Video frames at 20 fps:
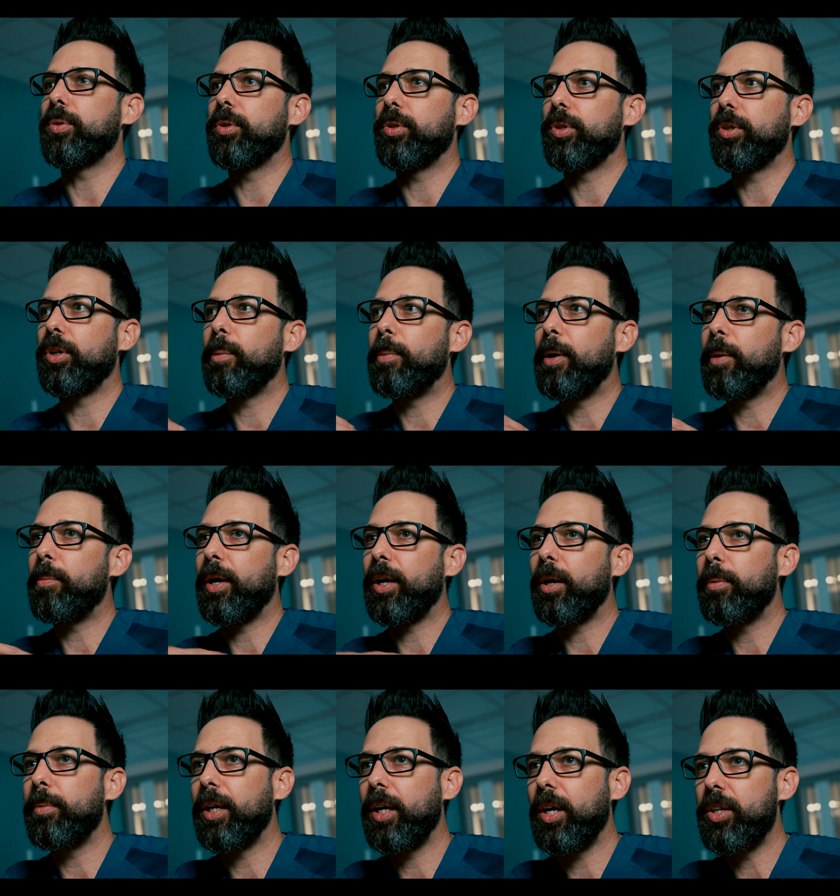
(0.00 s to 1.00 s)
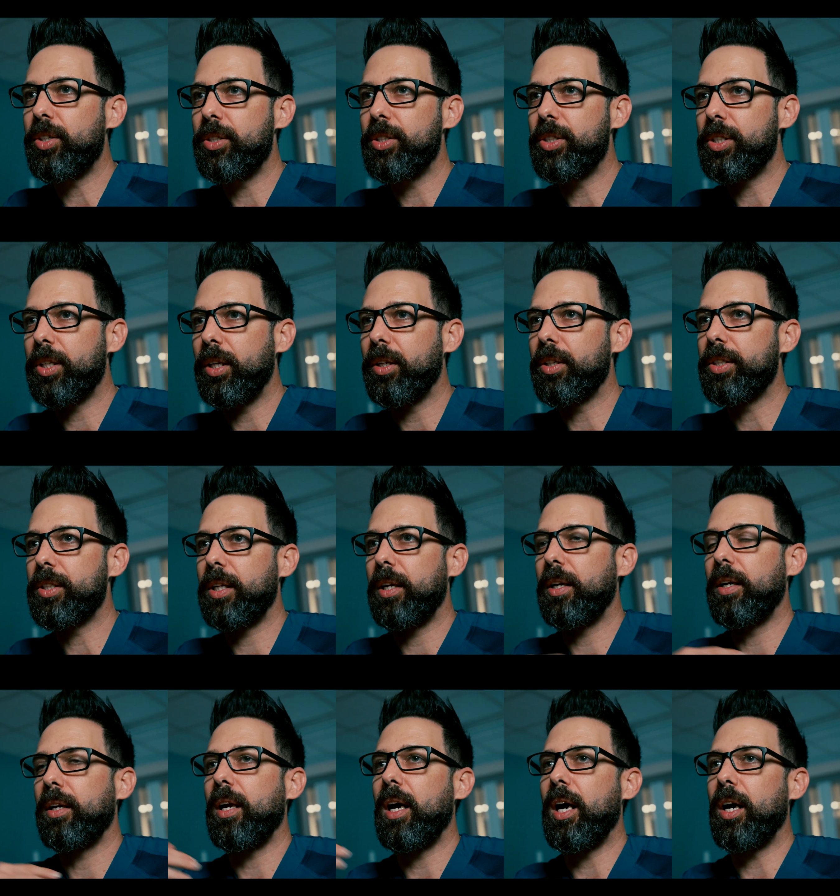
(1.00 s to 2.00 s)
learn about my communication skills
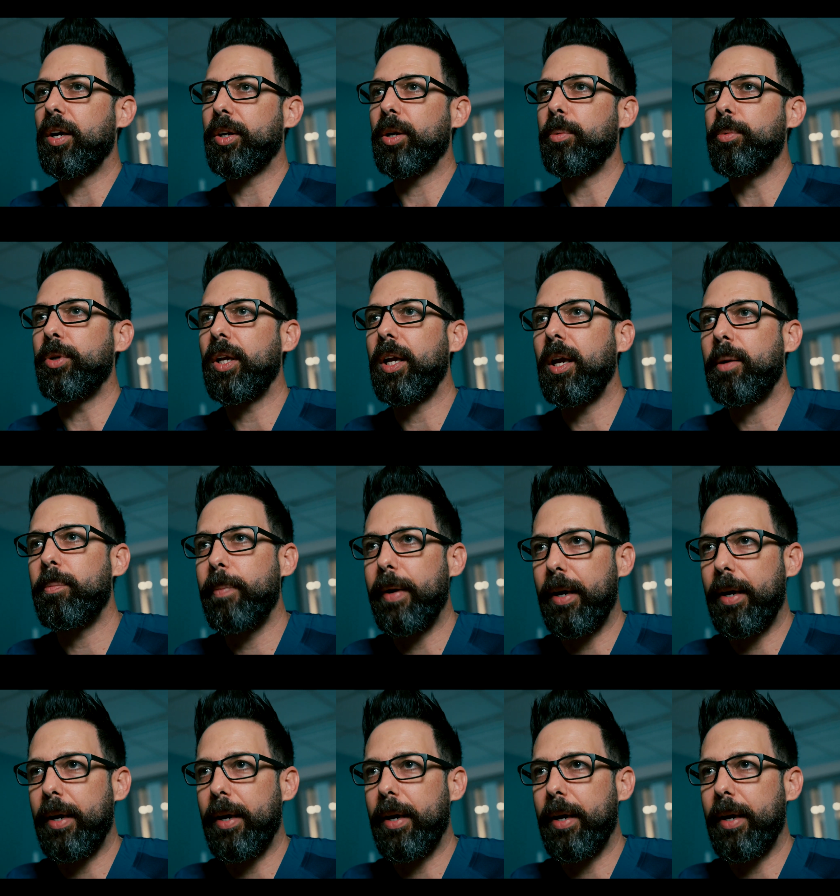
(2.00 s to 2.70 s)
and how to communicate